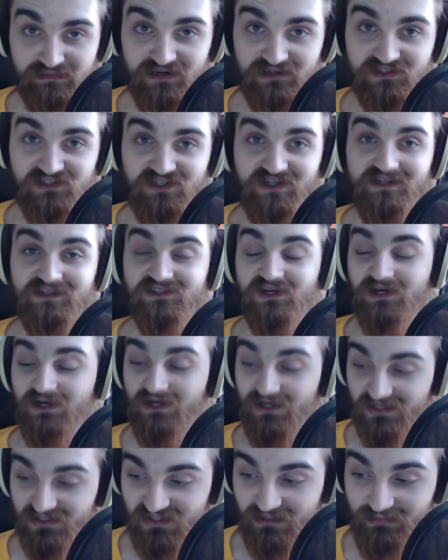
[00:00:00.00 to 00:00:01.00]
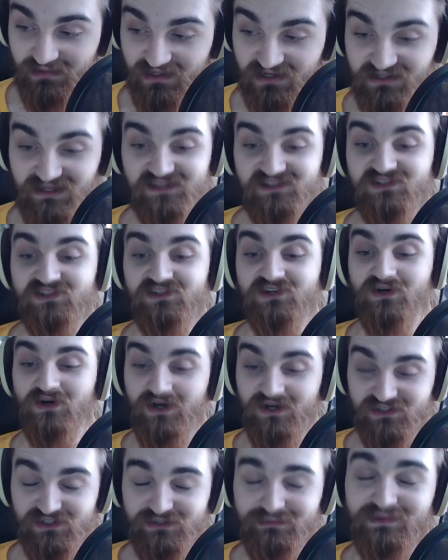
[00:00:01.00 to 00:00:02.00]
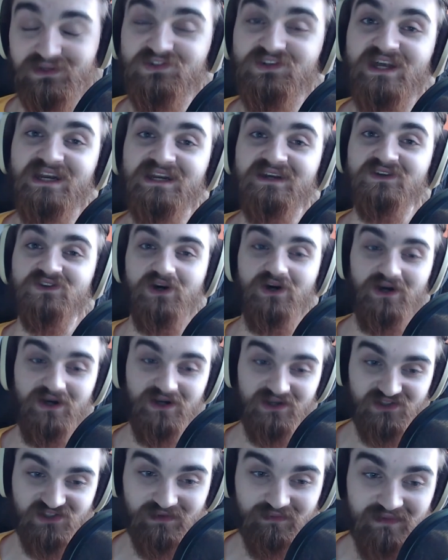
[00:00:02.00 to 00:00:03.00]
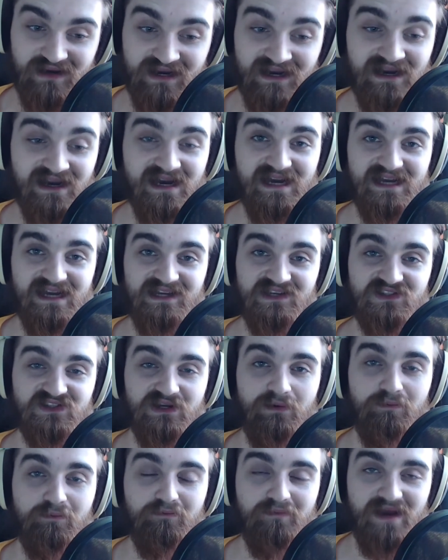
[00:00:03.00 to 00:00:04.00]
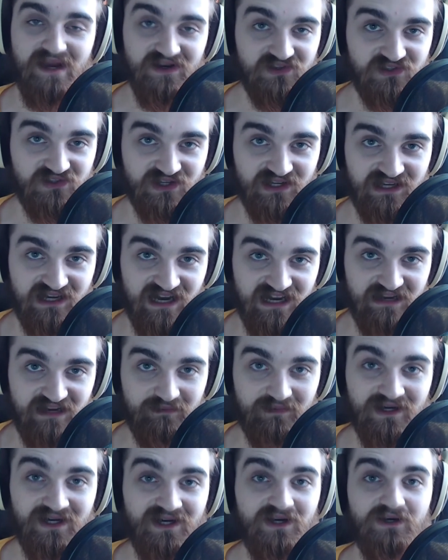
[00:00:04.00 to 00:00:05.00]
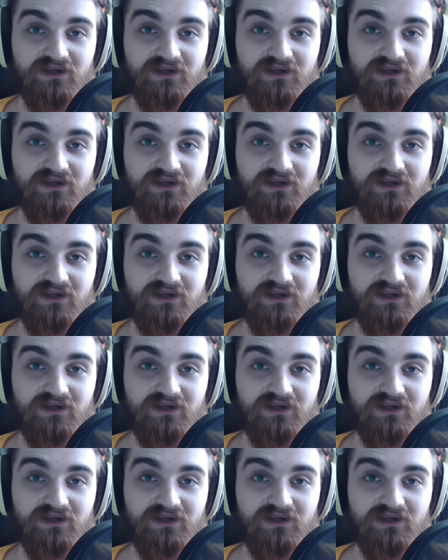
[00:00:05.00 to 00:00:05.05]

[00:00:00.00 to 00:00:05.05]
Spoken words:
The art style is awesome. The classes are awesome. The setting is awesome. It is an amazing game.